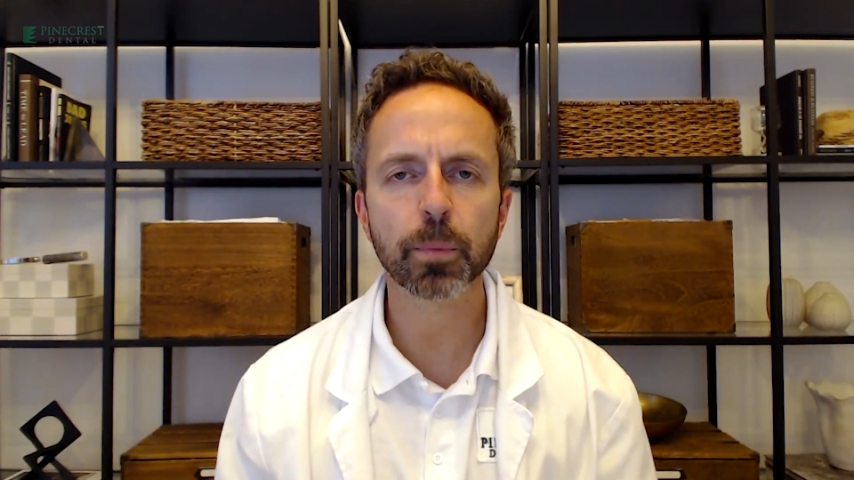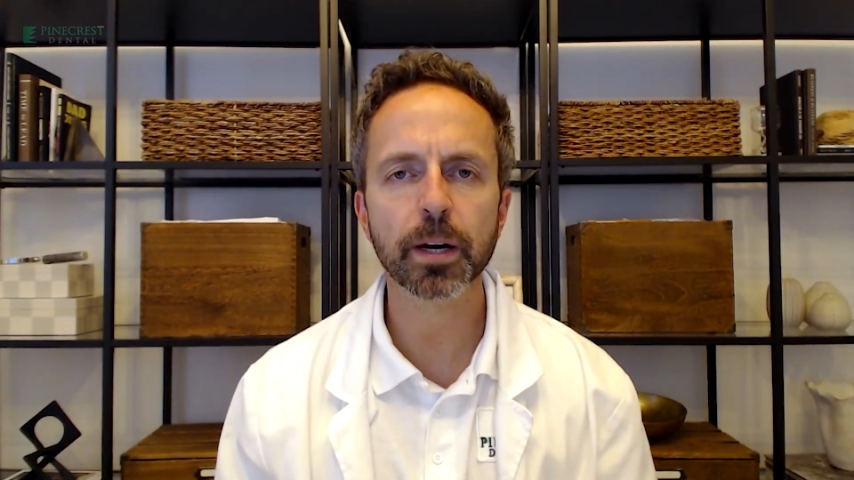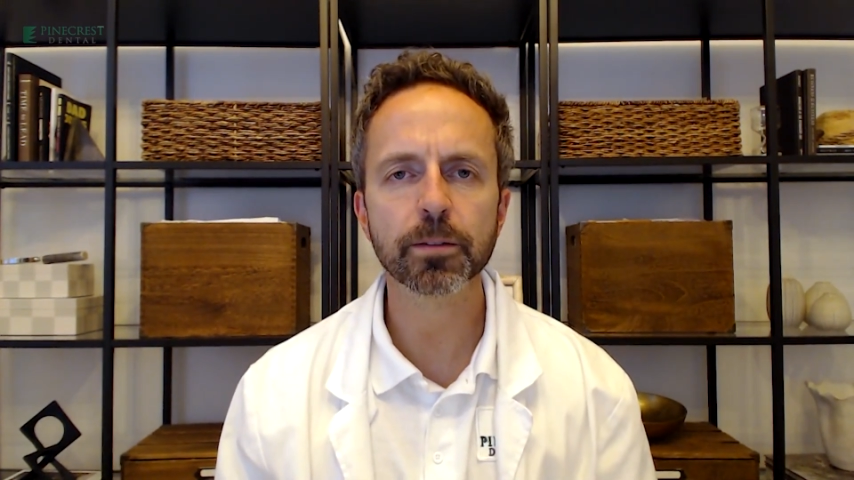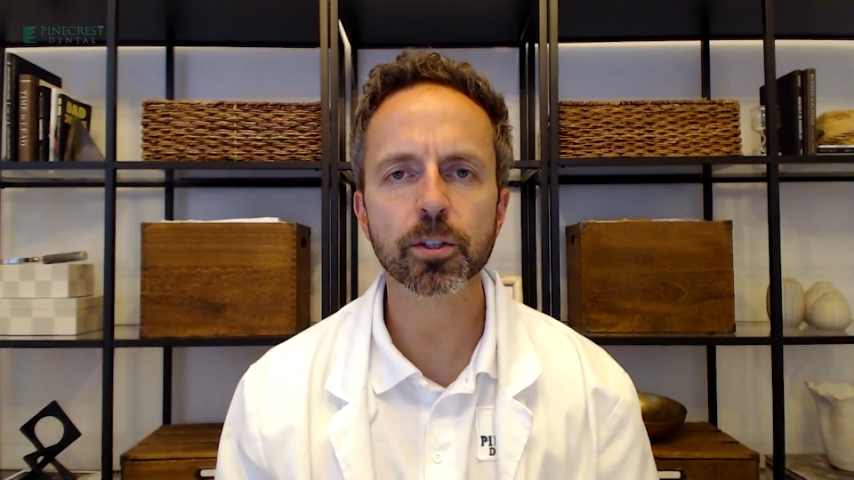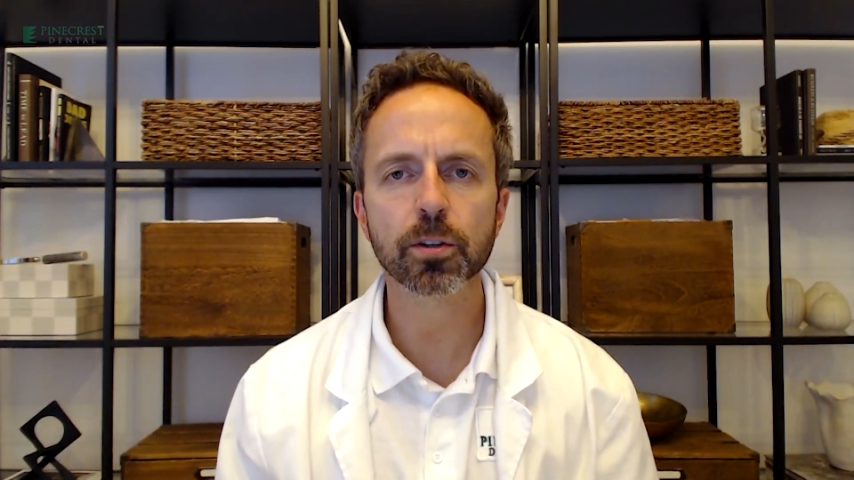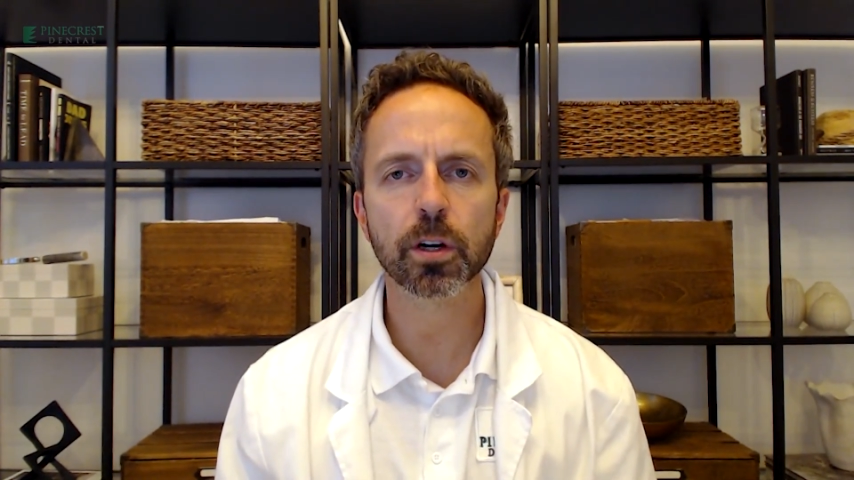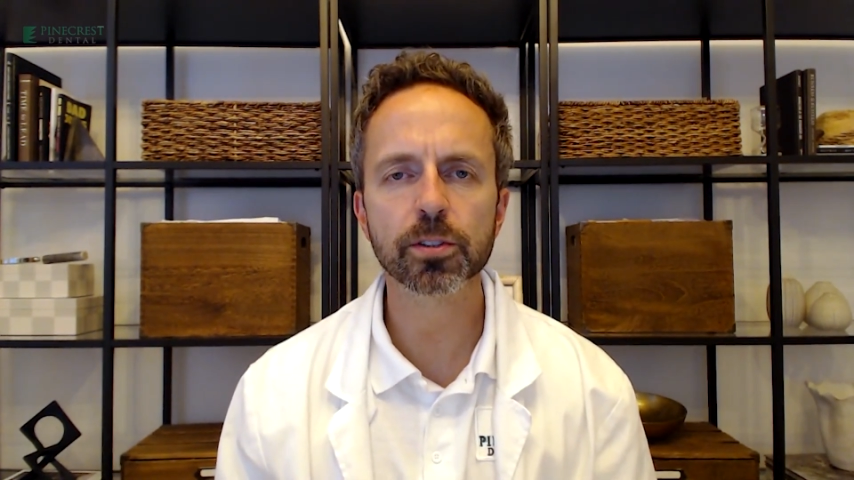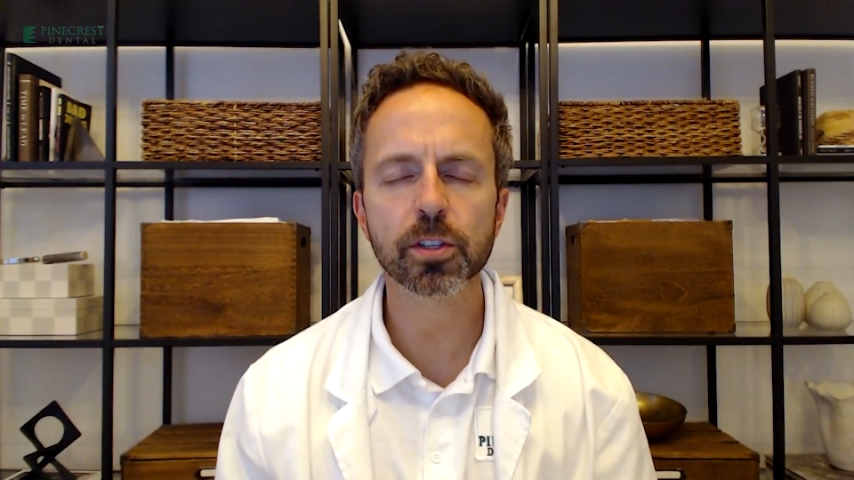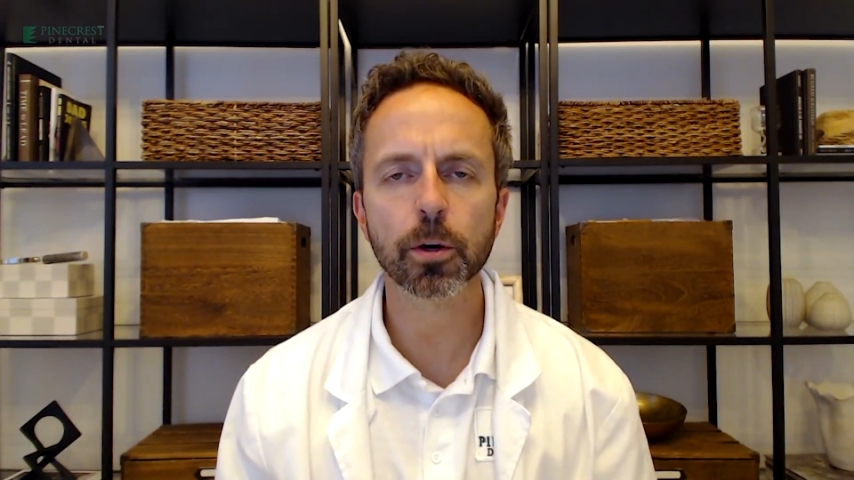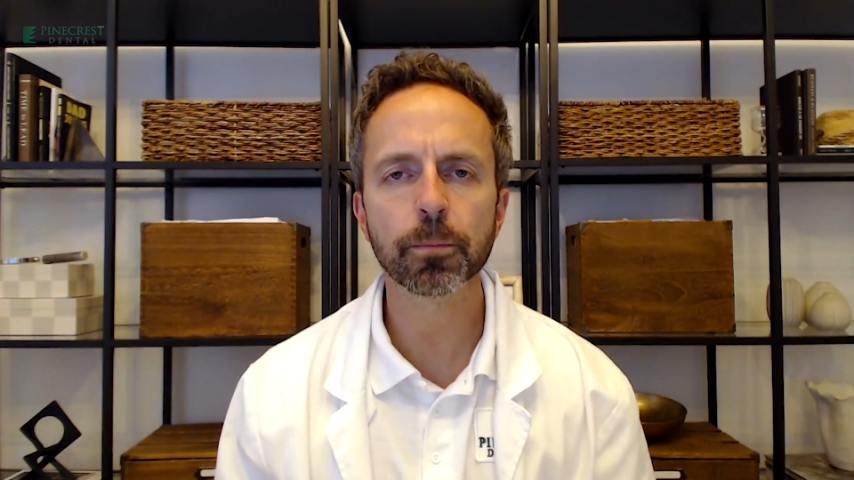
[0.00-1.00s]
but you're
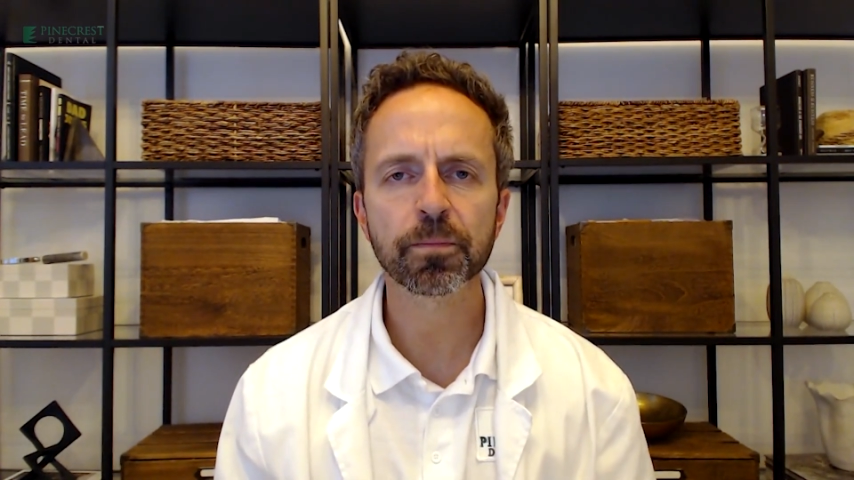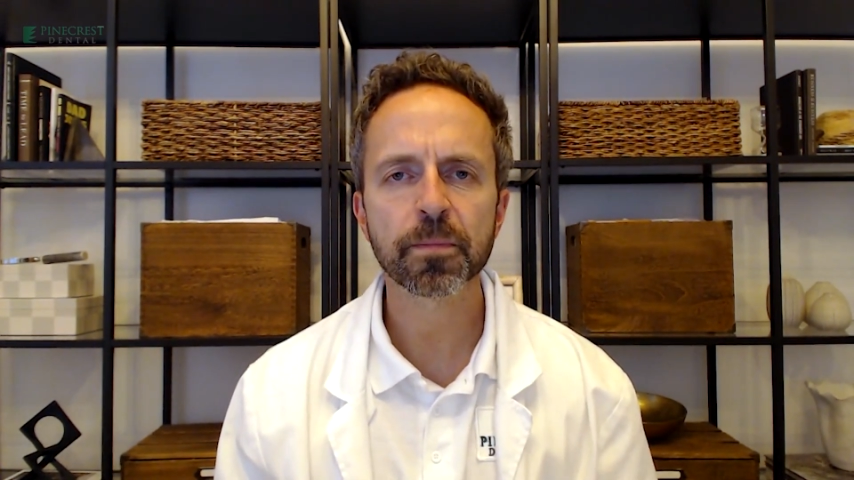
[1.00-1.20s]
also